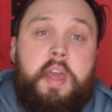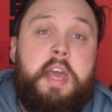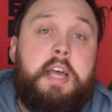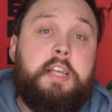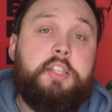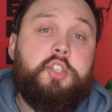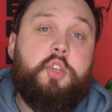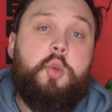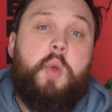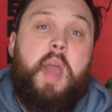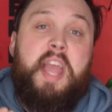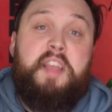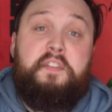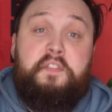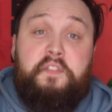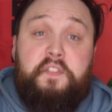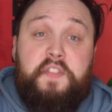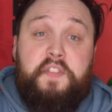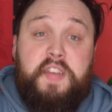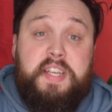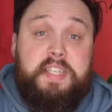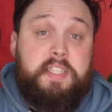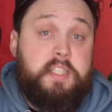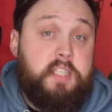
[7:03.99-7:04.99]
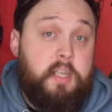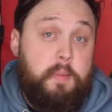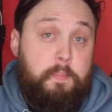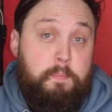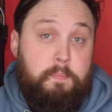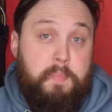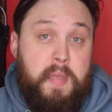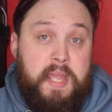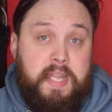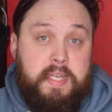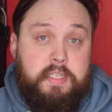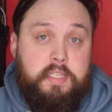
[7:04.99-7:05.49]
So a fixed
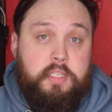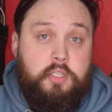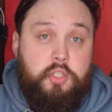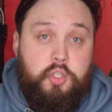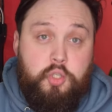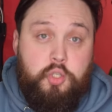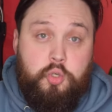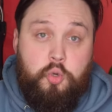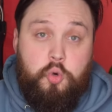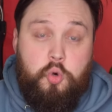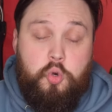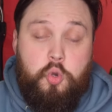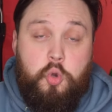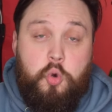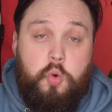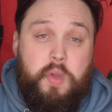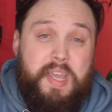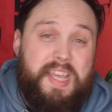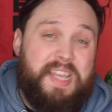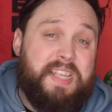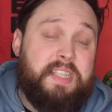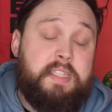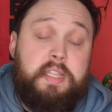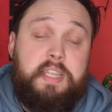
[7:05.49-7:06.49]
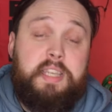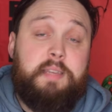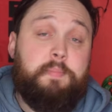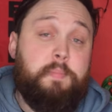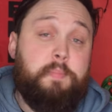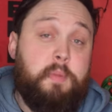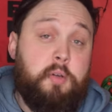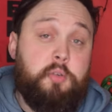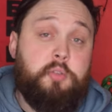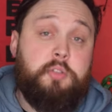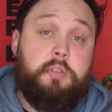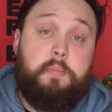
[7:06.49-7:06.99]
bend snorkel is the
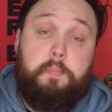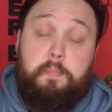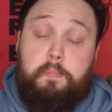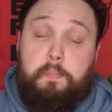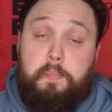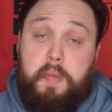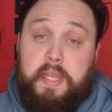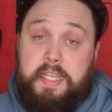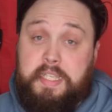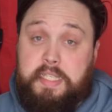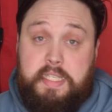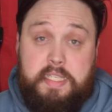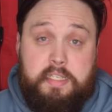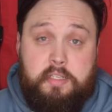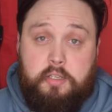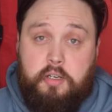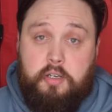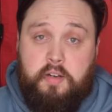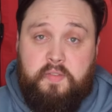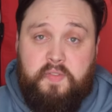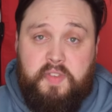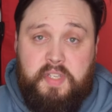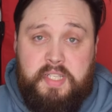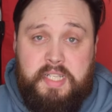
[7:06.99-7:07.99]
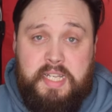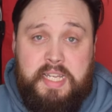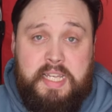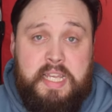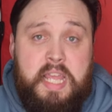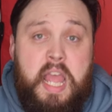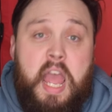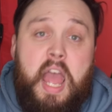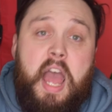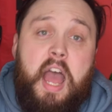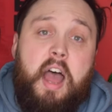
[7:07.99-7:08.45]
most basic, obviously,